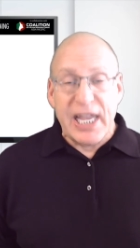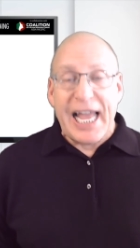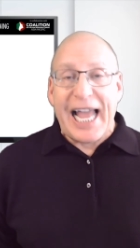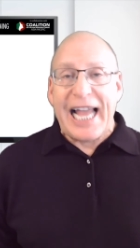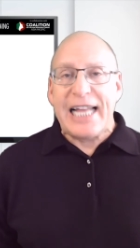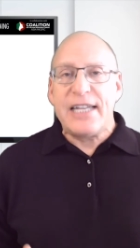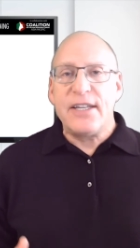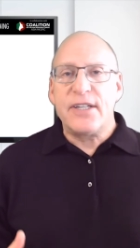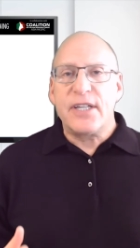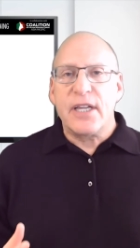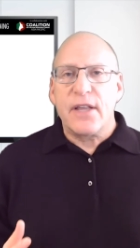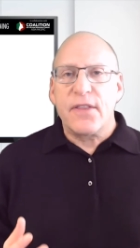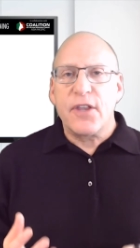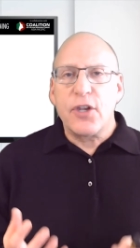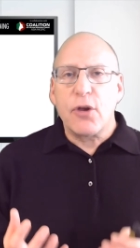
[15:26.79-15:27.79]
and
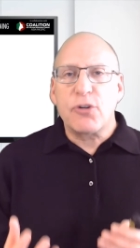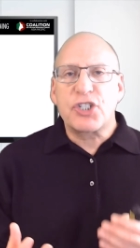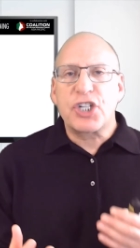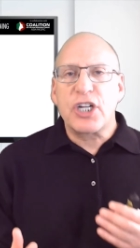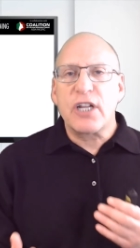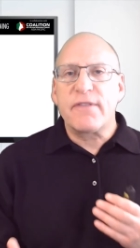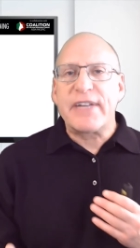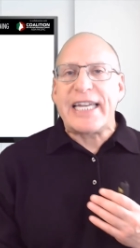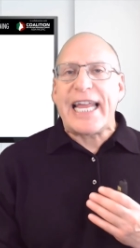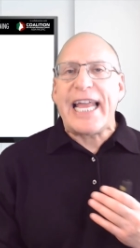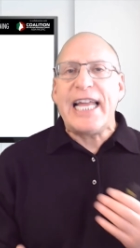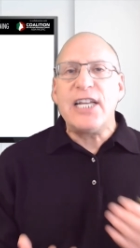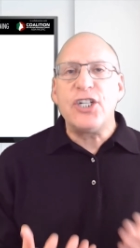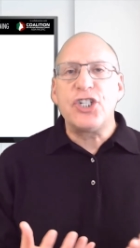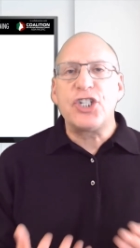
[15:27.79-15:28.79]
the notion of an
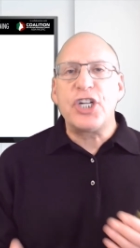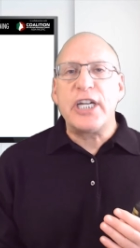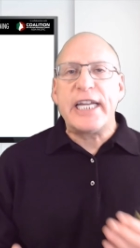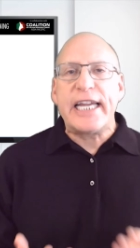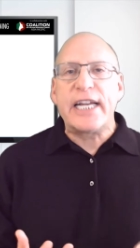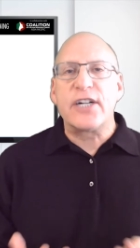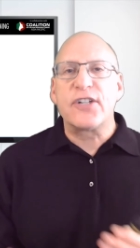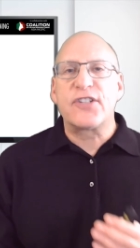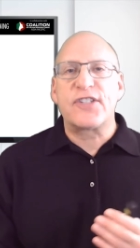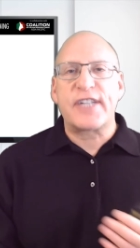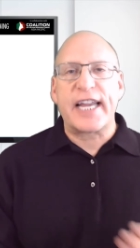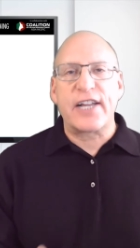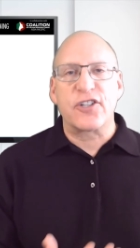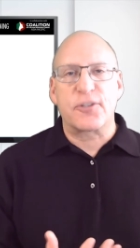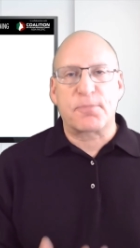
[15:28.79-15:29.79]
engineered
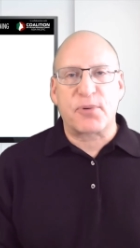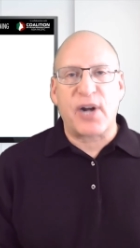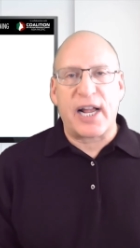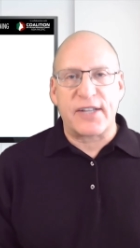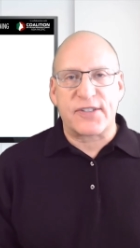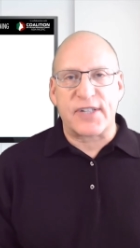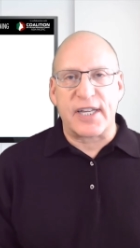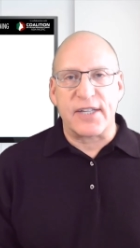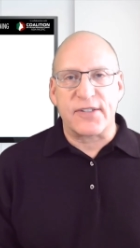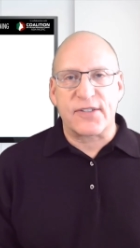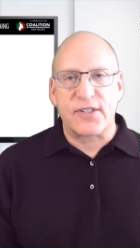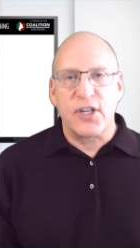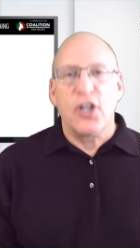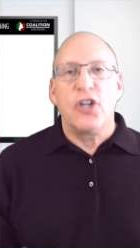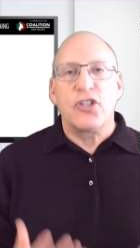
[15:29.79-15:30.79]
sales process
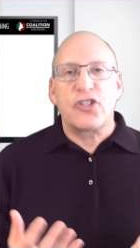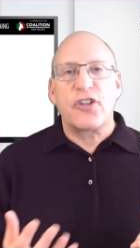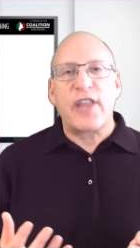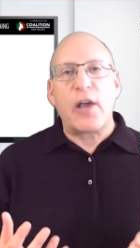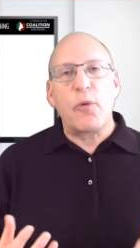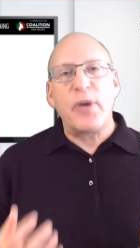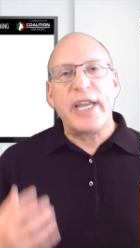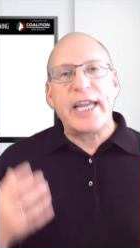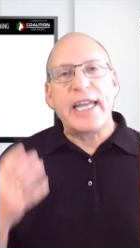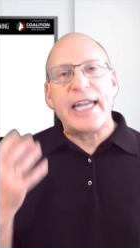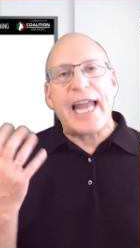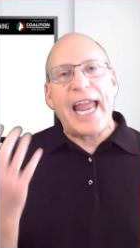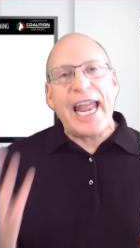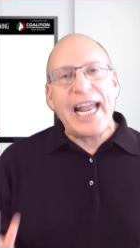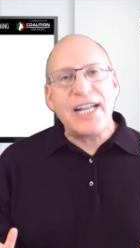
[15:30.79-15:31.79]
so that we could
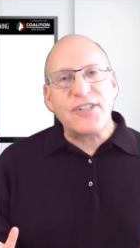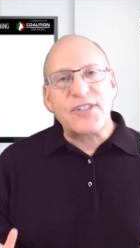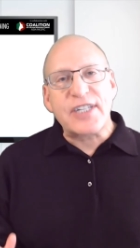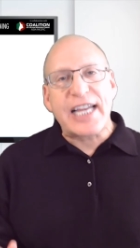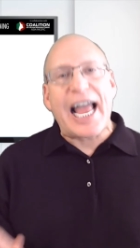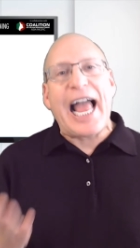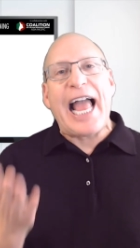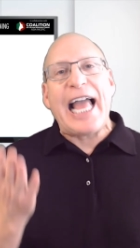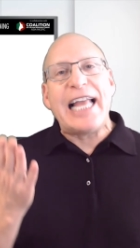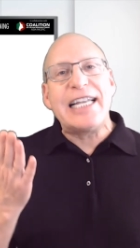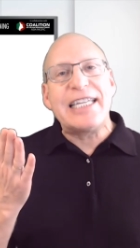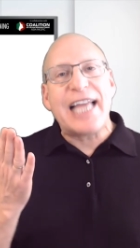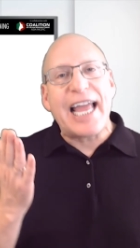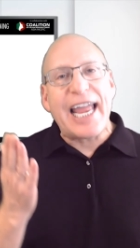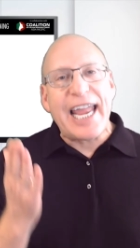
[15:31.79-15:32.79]
ask
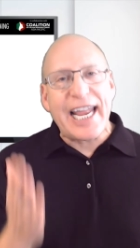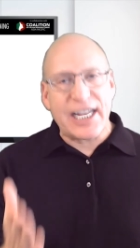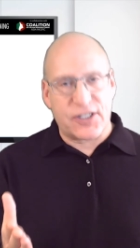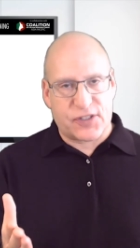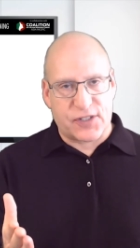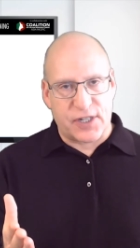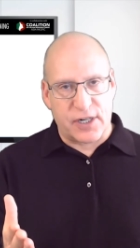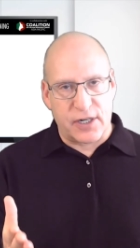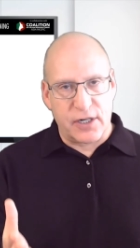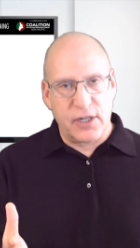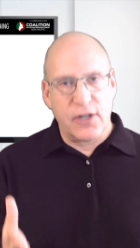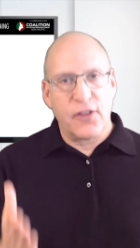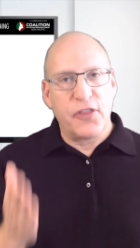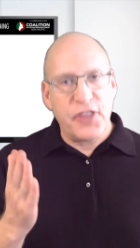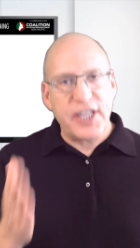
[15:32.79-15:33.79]
and answer
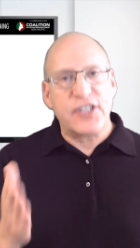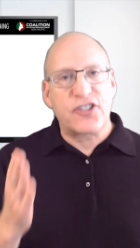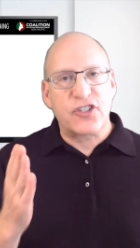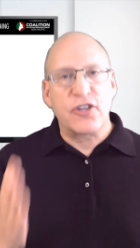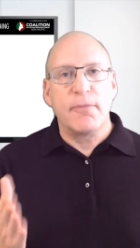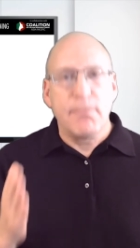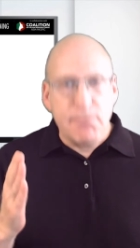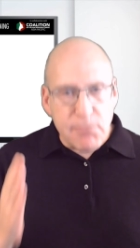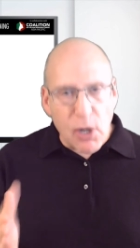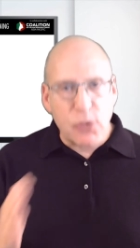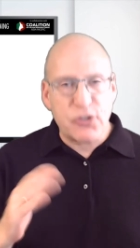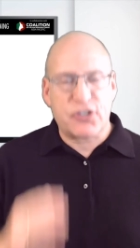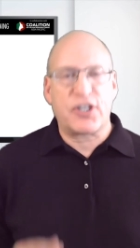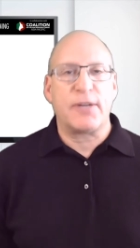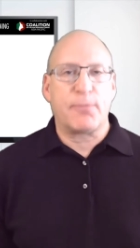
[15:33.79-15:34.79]
this
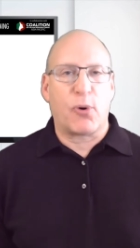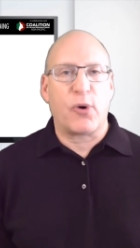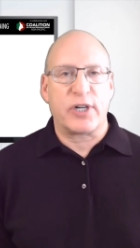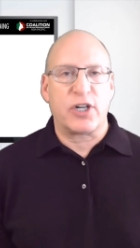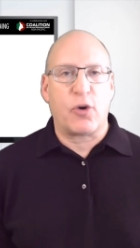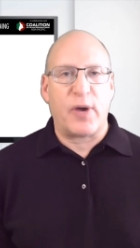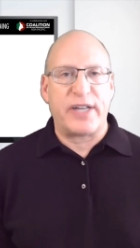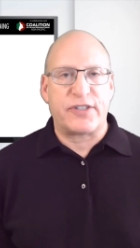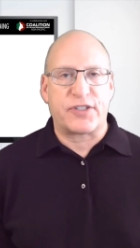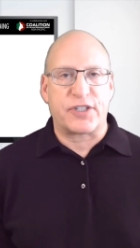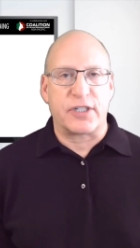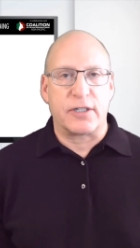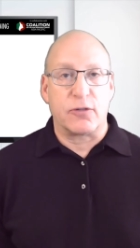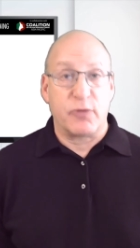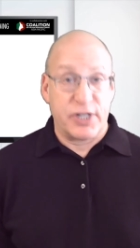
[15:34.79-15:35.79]
most important question,
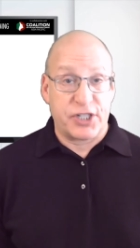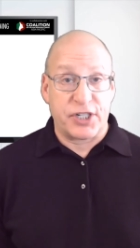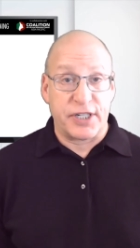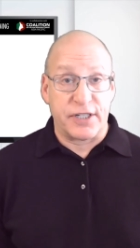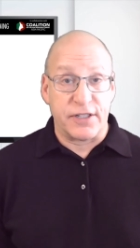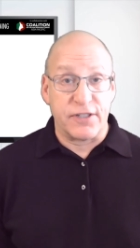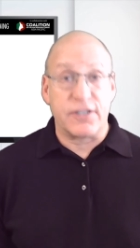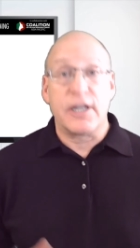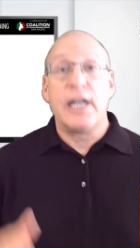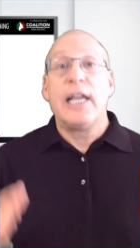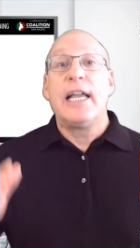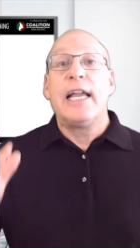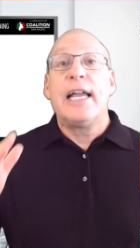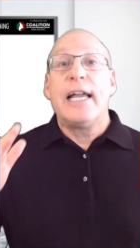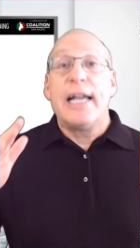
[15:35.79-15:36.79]
which is,
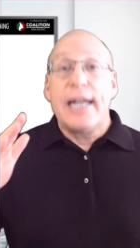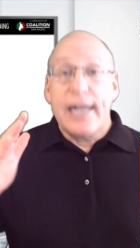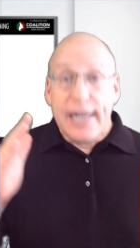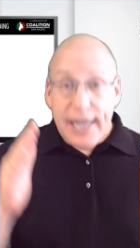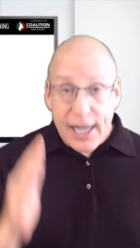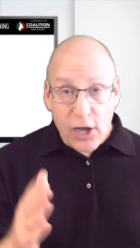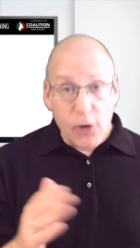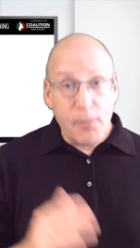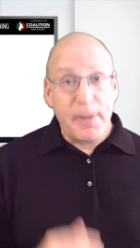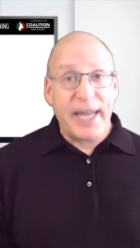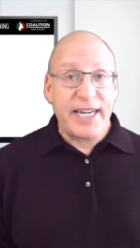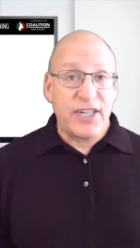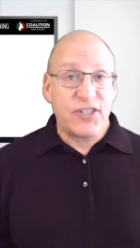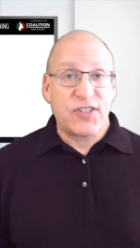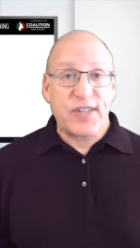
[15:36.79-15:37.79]
how
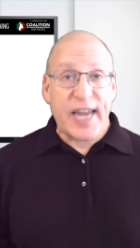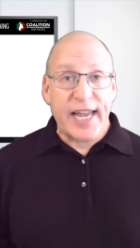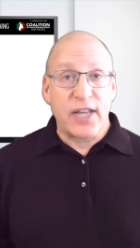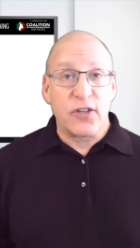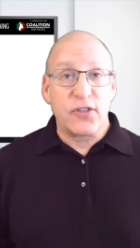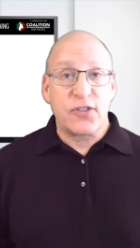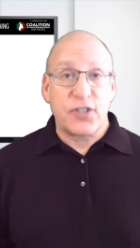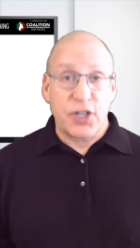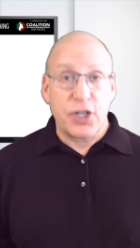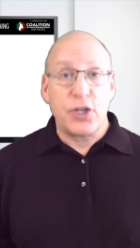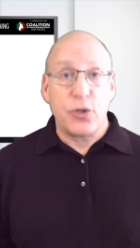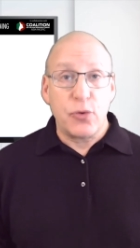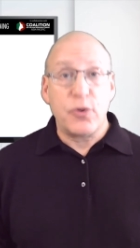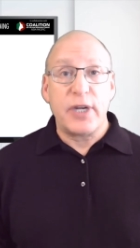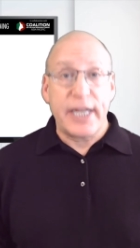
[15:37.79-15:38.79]
many sales do
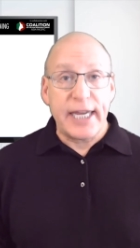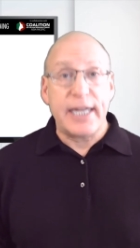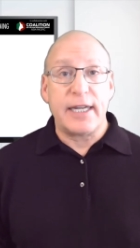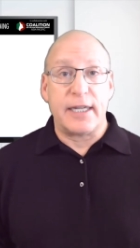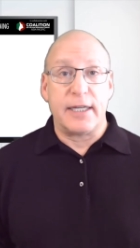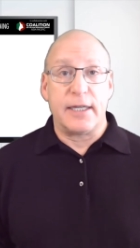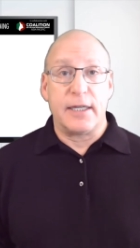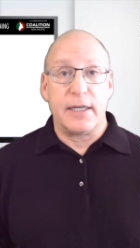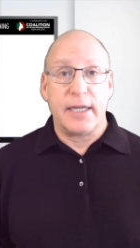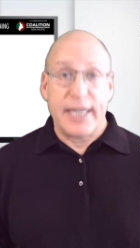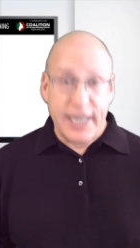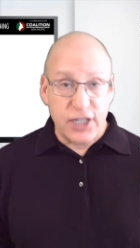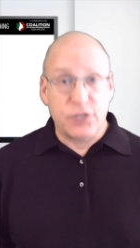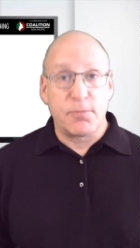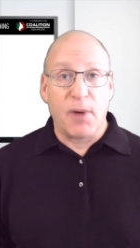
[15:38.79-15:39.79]
you need
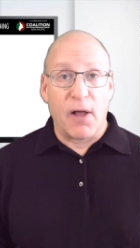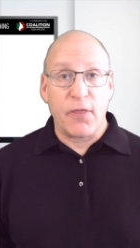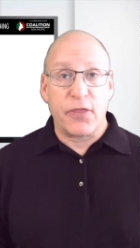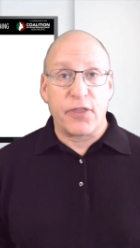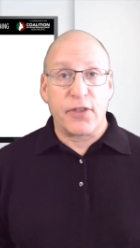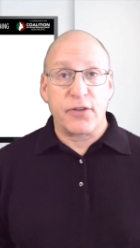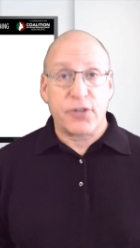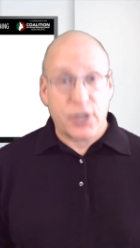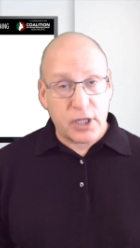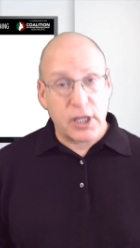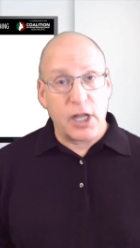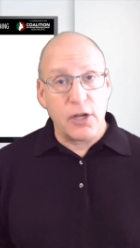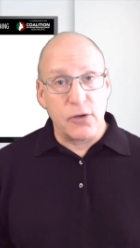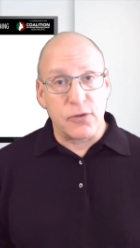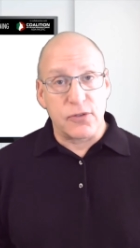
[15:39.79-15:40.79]
each month to
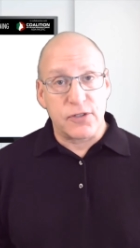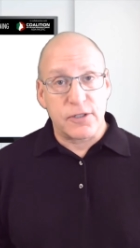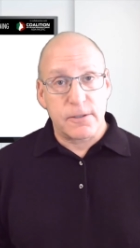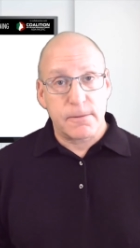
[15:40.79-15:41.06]
close?